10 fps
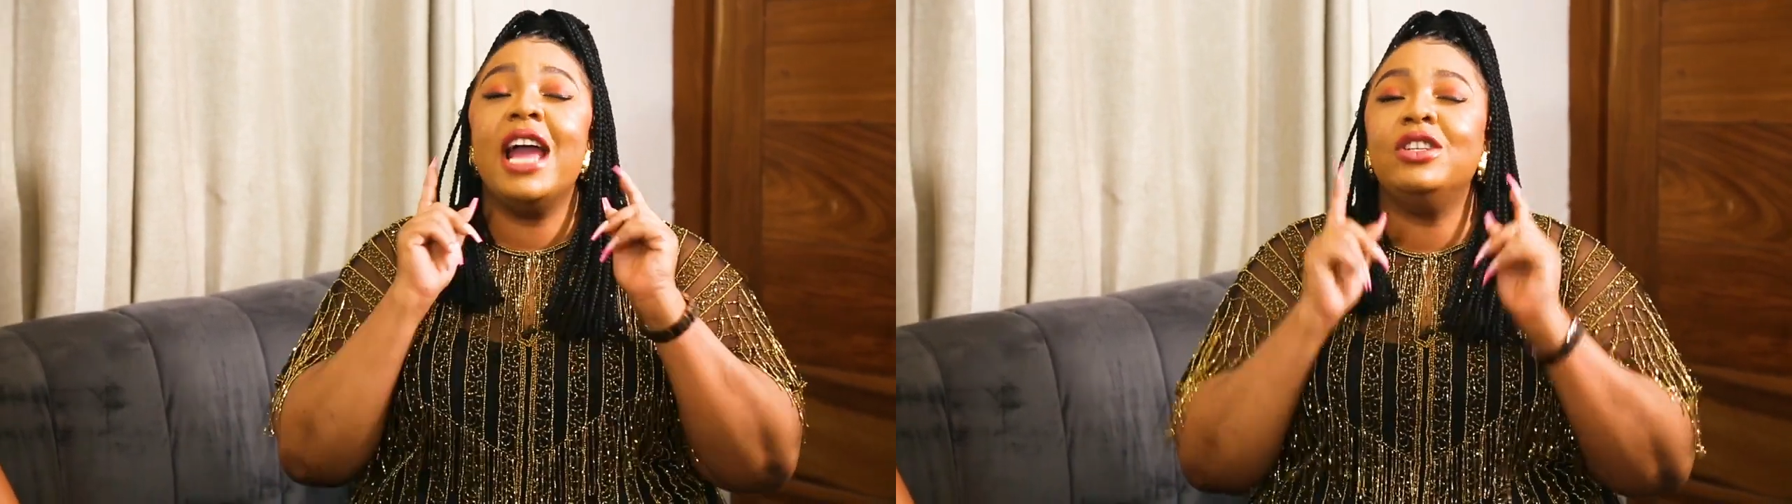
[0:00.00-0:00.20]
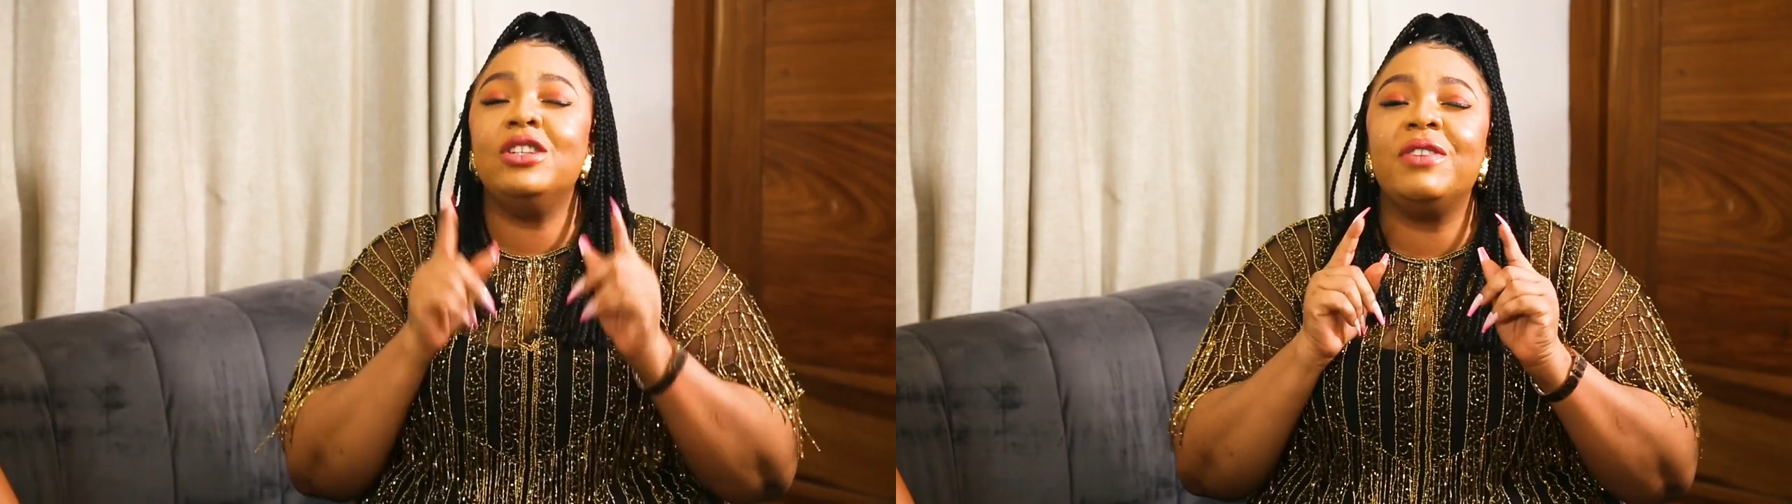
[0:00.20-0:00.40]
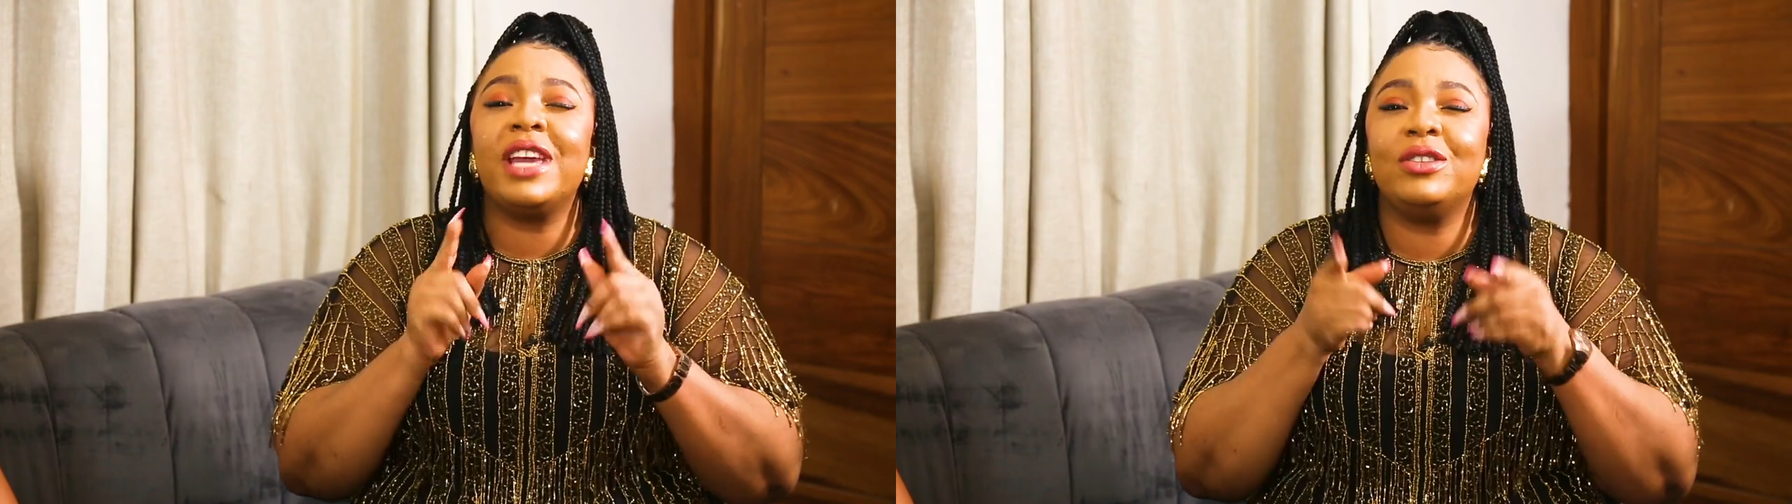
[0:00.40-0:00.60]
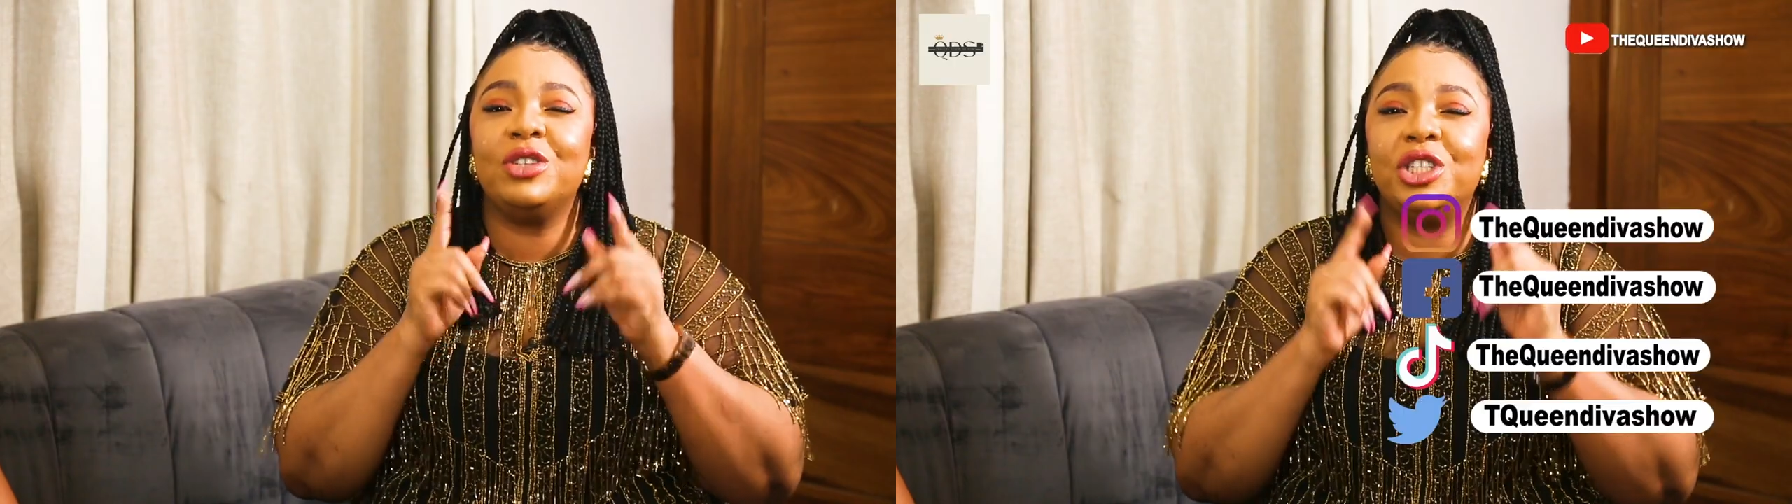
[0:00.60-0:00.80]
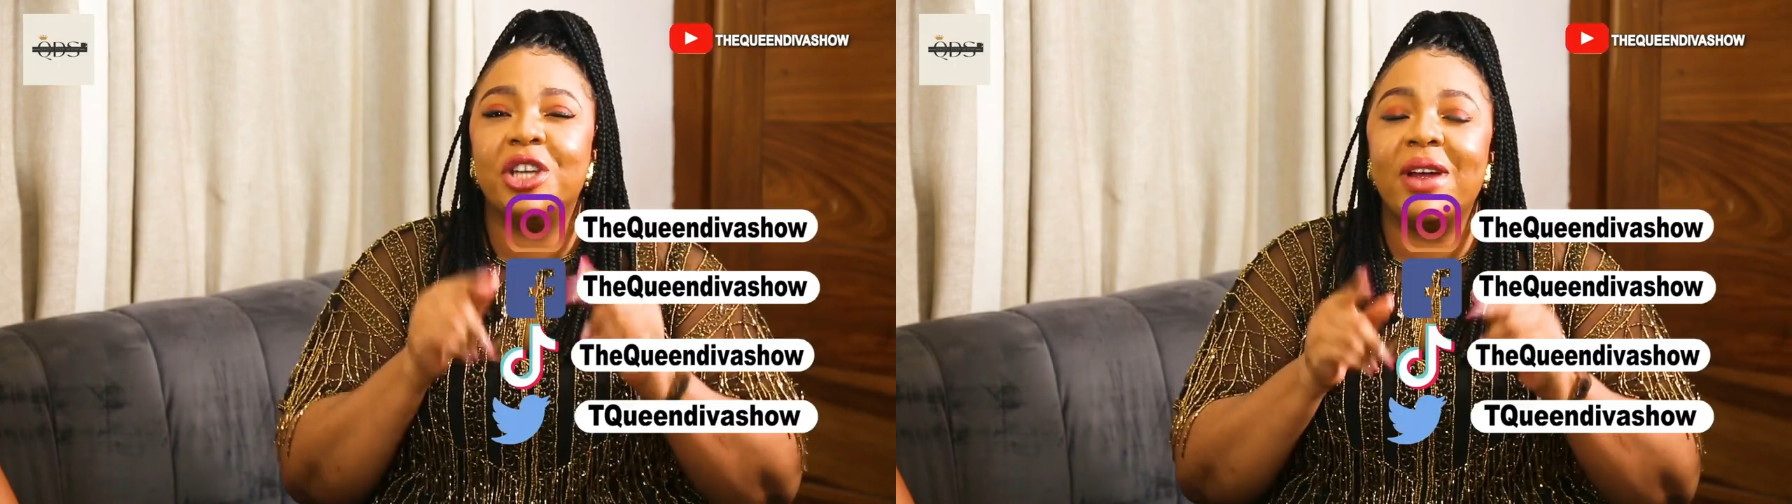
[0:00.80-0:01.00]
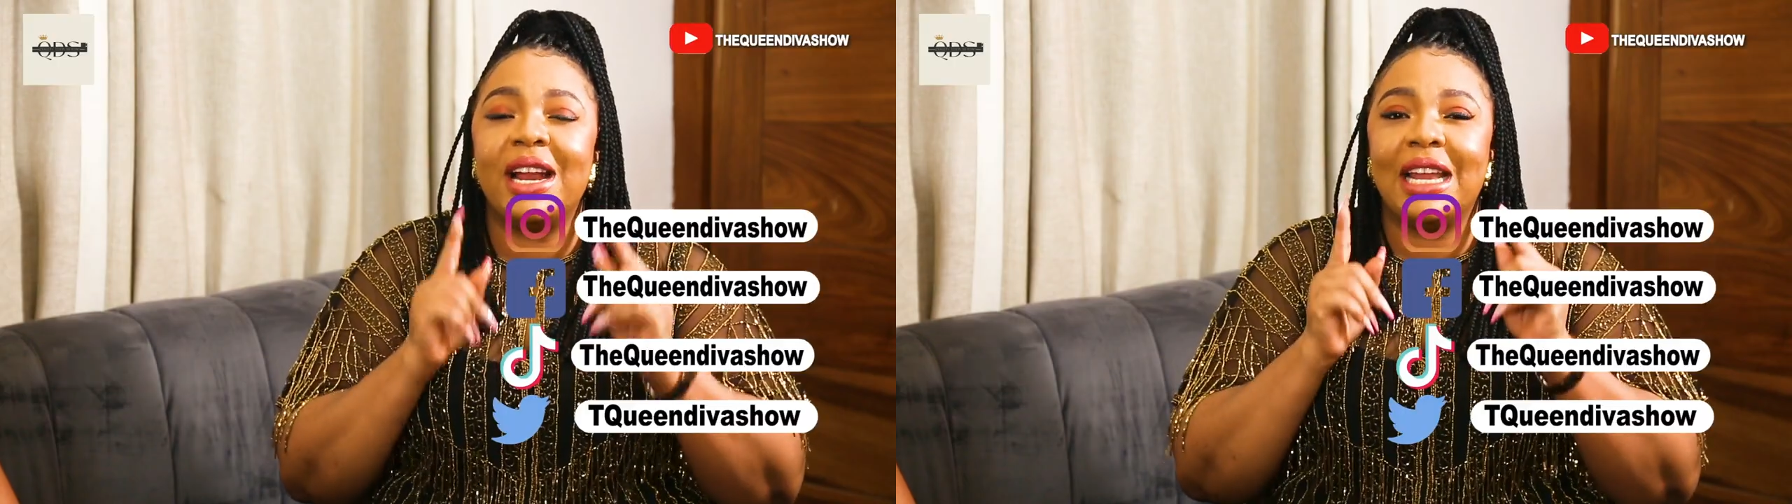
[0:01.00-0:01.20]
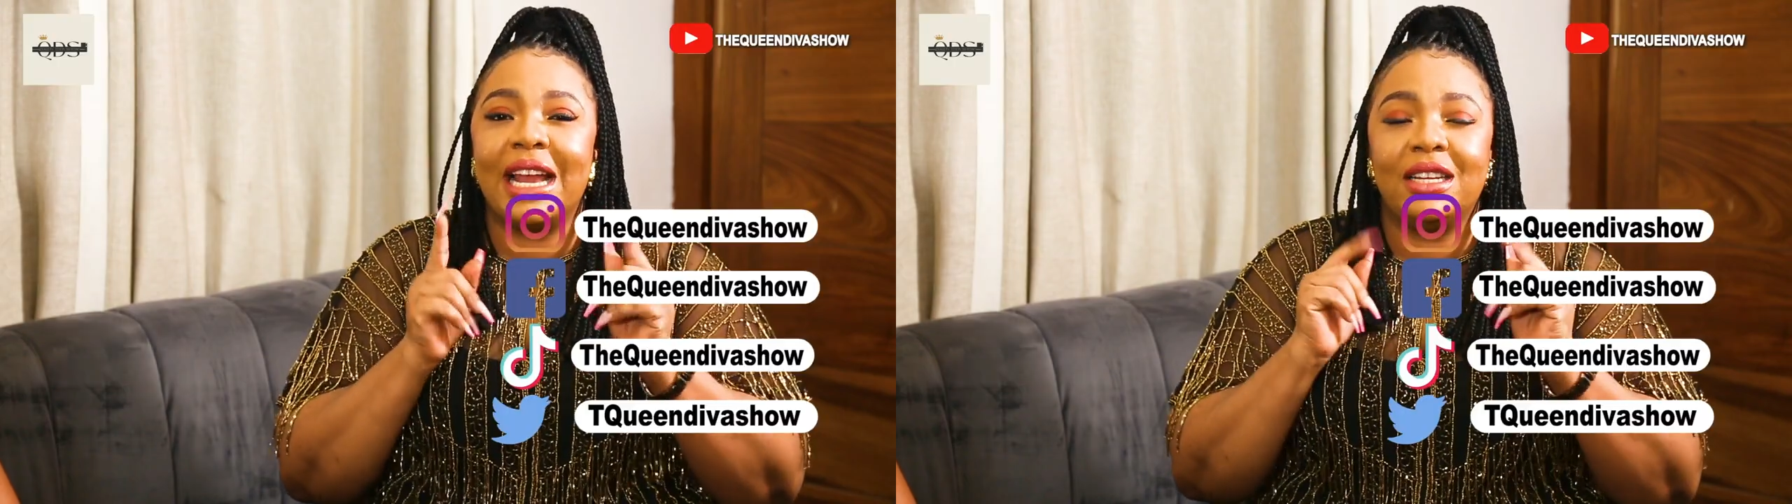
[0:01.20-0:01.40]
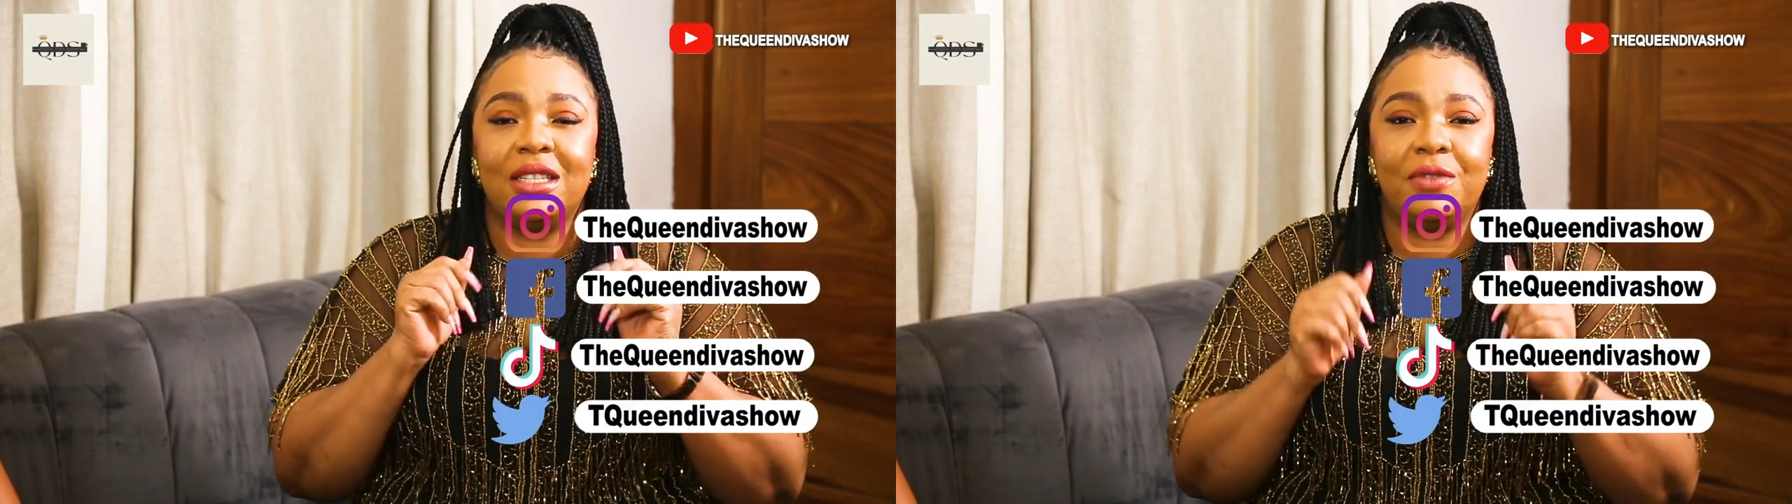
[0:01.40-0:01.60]
And do not forget to share and
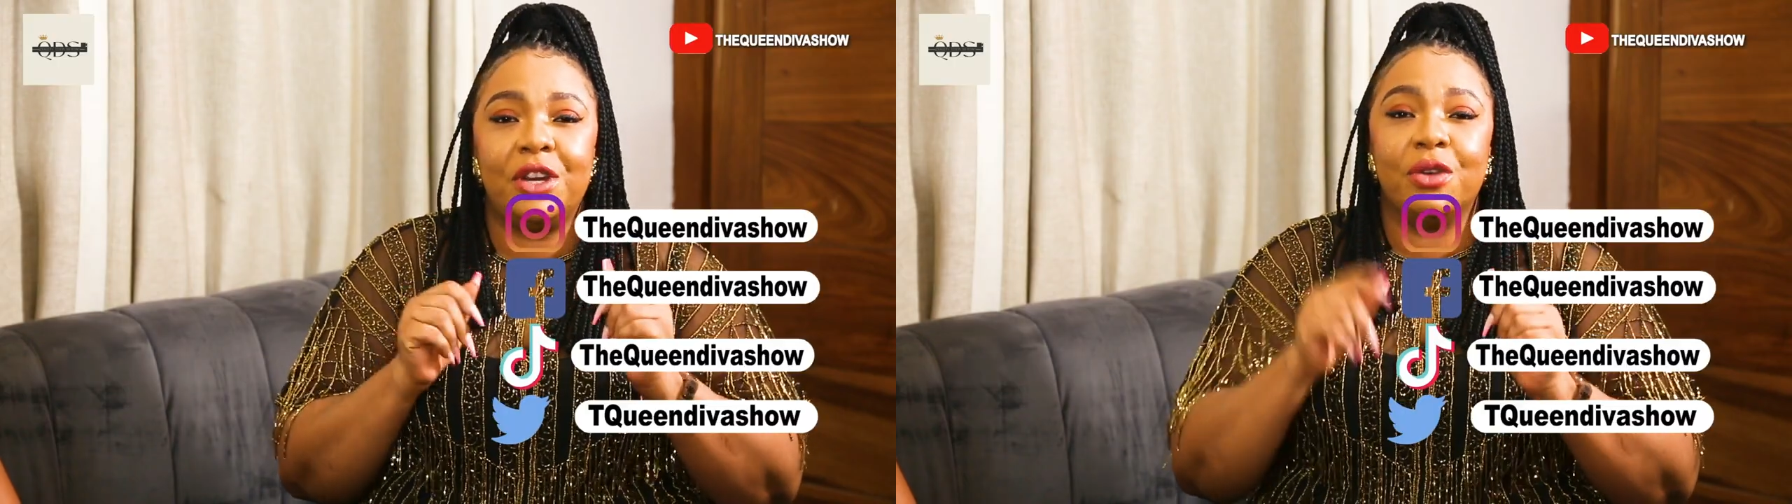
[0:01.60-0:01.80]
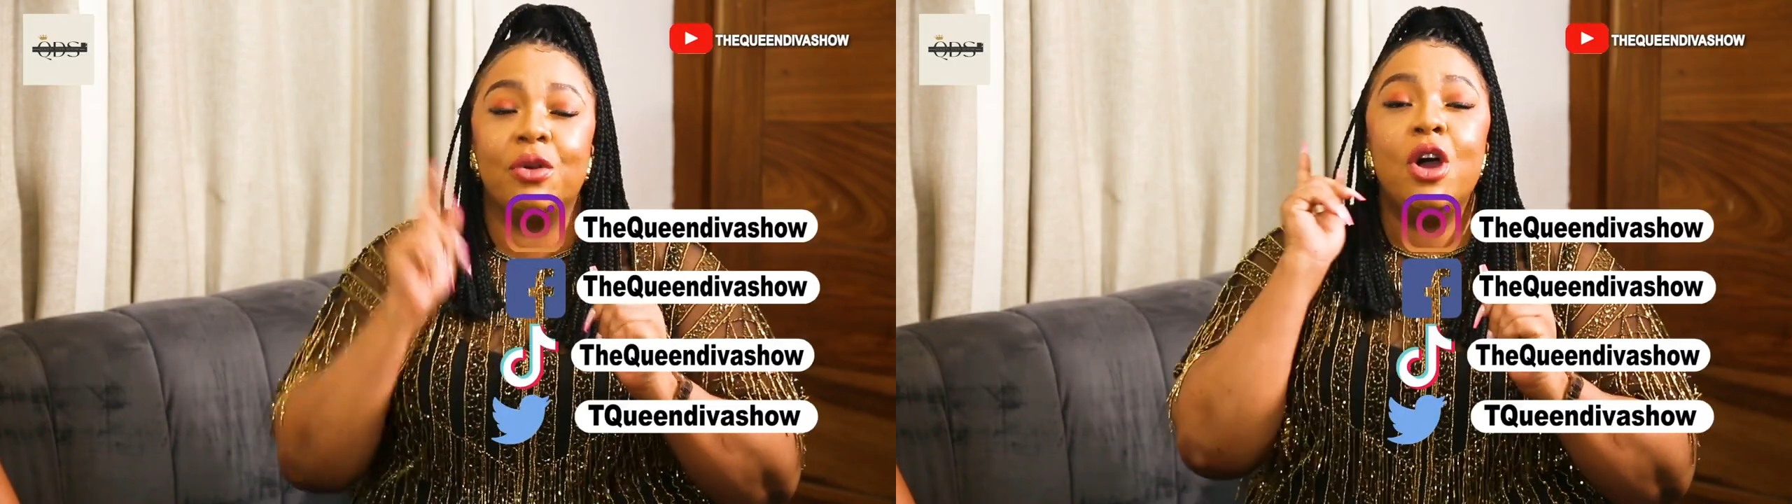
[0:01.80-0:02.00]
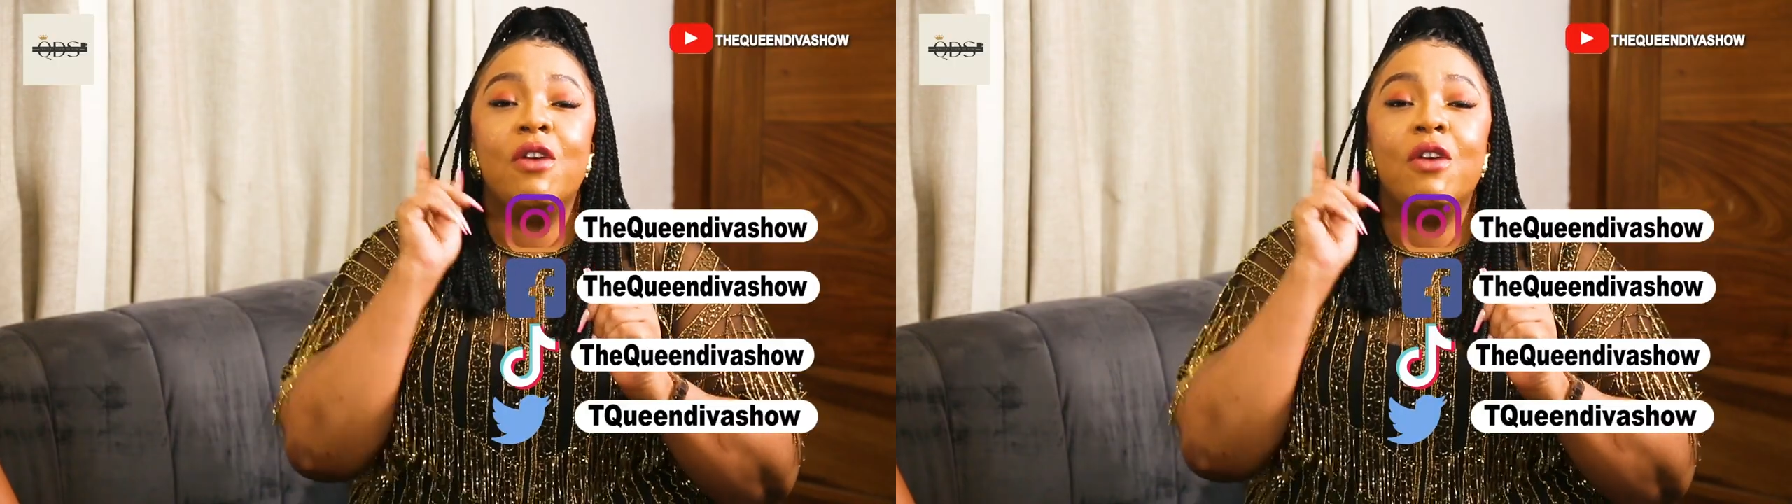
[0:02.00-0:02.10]
like this video.